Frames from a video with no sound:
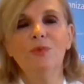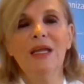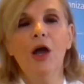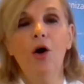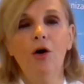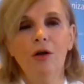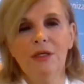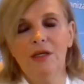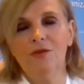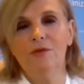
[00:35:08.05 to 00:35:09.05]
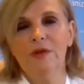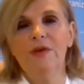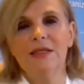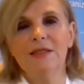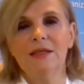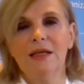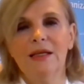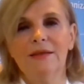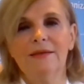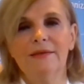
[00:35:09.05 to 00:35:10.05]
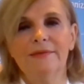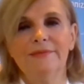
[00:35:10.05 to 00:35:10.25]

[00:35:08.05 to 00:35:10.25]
we all need to be vaccinated.